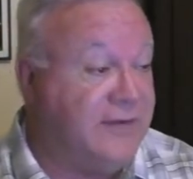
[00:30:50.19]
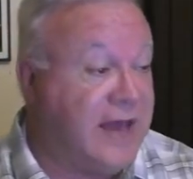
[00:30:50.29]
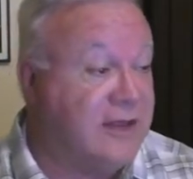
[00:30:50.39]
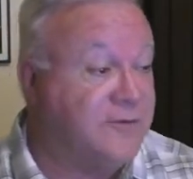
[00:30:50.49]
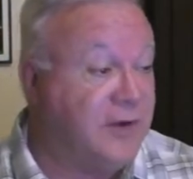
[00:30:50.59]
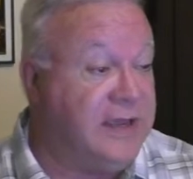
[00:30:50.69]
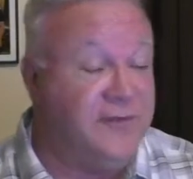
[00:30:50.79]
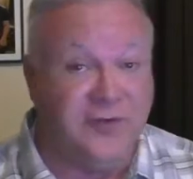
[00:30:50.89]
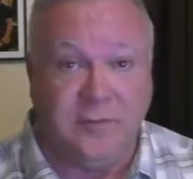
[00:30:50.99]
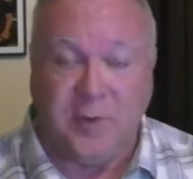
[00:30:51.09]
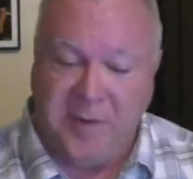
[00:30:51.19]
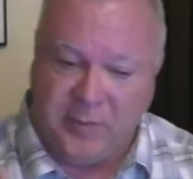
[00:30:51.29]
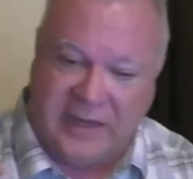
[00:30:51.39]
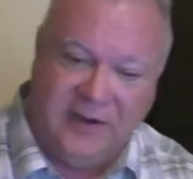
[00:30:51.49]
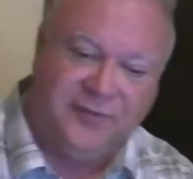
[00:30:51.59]
As for Ephraim, remember
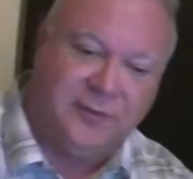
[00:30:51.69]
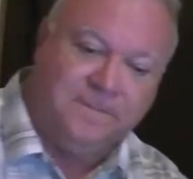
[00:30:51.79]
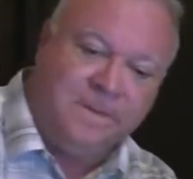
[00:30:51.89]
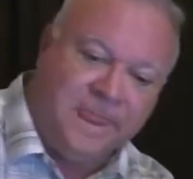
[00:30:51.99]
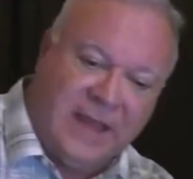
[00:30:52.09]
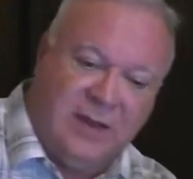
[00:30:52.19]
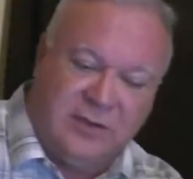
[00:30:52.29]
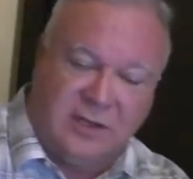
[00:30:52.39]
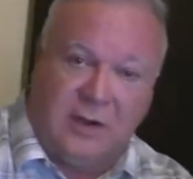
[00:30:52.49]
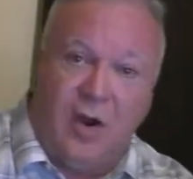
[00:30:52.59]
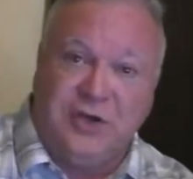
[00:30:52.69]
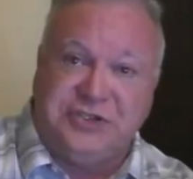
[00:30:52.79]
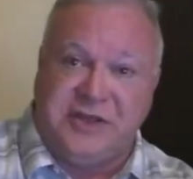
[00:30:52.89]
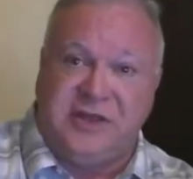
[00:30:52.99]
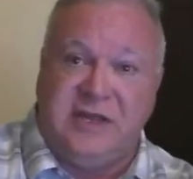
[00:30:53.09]
Ephraim is the
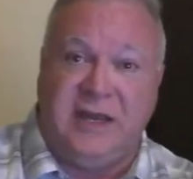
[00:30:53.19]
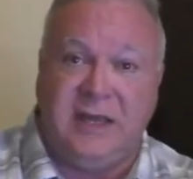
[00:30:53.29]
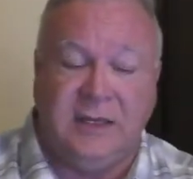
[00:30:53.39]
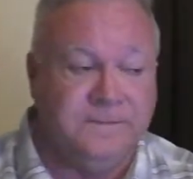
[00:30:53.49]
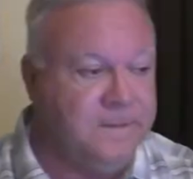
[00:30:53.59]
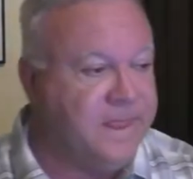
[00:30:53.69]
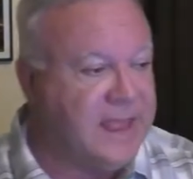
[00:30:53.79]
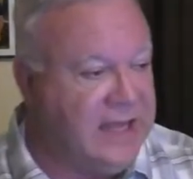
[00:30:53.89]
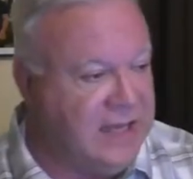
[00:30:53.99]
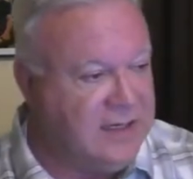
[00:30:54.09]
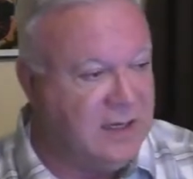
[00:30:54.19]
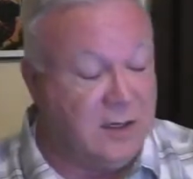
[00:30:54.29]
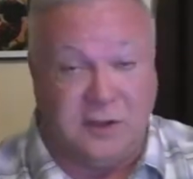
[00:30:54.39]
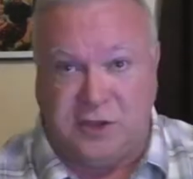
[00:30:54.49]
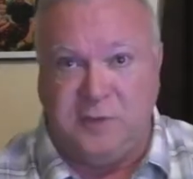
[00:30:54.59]
largest city in,
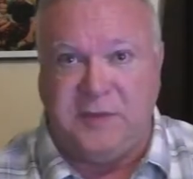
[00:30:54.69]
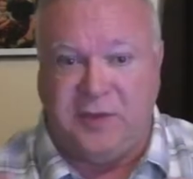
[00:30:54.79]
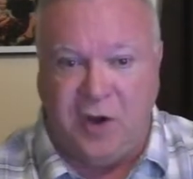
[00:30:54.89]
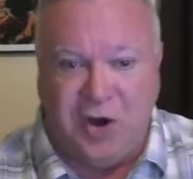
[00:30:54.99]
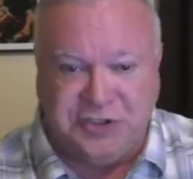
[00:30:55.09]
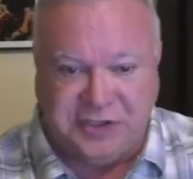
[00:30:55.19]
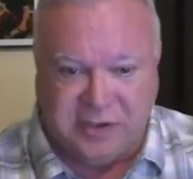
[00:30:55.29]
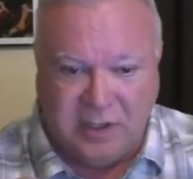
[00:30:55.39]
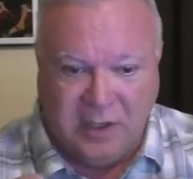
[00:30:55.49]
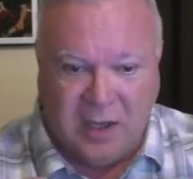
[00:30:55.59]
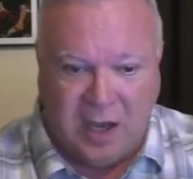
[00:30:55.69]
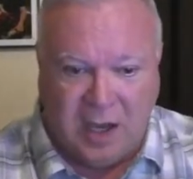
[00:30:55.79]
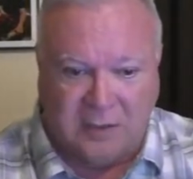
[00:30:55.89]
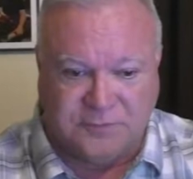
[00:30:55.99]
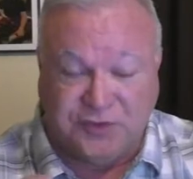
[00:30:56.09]
excuse me, the largest
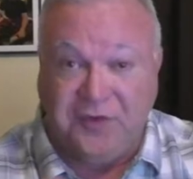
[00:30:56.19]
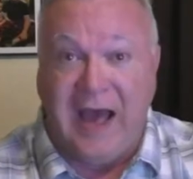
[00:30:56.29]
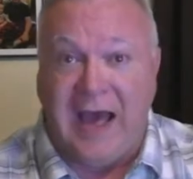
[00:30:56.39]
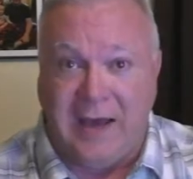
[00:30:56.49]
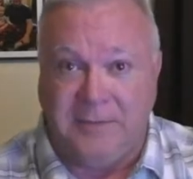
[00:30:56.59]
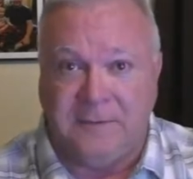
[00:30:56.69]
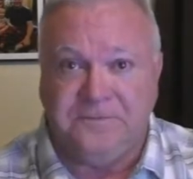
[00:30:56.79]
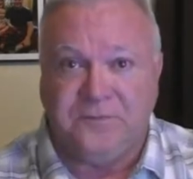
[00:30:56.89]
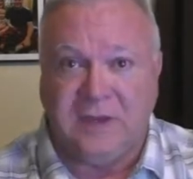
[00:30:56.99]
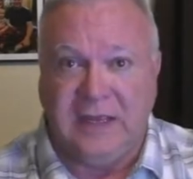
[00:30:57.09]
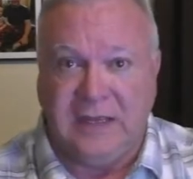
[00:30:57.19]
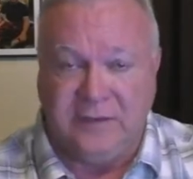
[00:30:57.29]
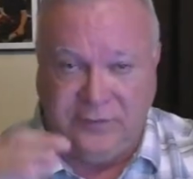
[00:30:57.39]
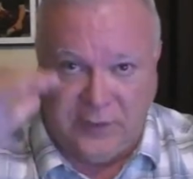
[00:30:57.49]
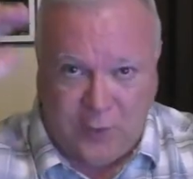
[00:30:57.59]
um, tribe
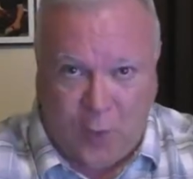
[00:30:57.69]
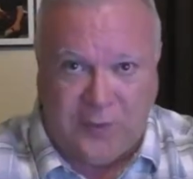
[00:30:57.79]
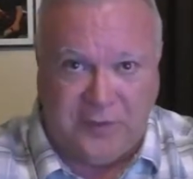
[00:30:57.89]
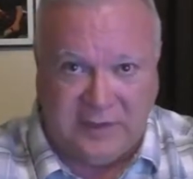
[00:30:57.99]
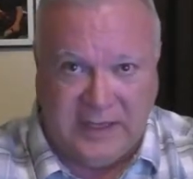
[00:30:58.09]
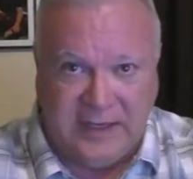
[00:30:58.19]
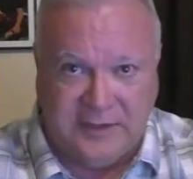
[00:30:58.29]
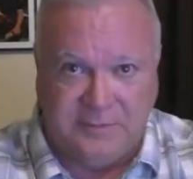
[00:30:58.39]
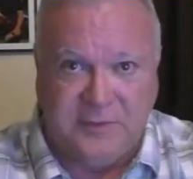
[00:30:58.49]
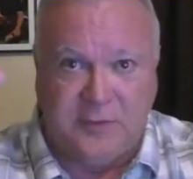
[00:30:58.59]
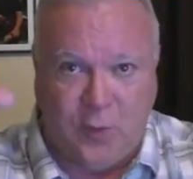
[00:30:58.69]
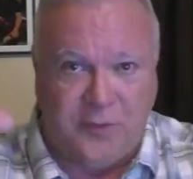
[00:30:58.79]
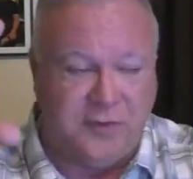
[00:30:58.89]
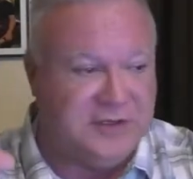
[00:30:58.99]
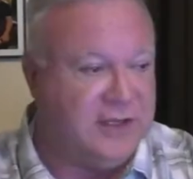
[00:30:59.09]
in the northern kingdom, the
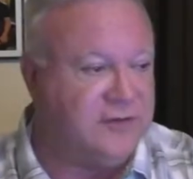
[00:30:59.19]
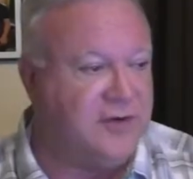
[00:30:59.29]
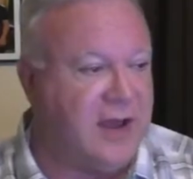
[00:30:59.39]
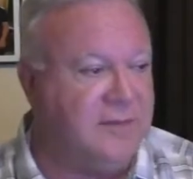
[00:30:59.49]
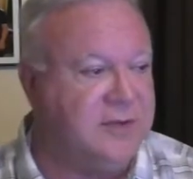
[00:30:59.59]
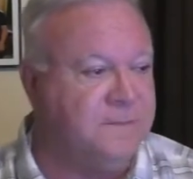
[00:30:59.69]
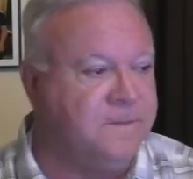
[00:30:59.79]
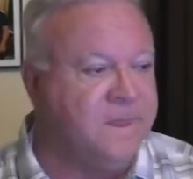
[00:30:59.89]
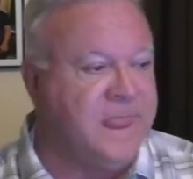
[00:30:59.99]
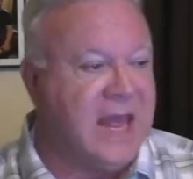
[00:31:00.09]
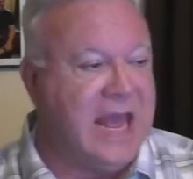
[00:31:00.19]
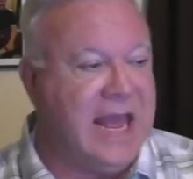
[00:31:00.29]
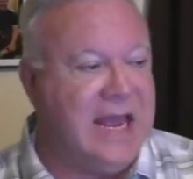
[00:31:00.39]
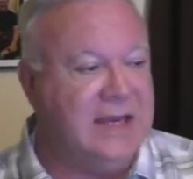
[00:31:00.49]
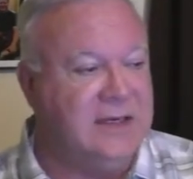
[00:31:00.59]
northern ten tribes,
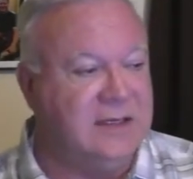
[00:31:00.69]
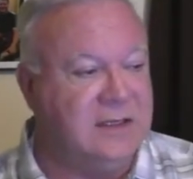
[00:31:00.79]
and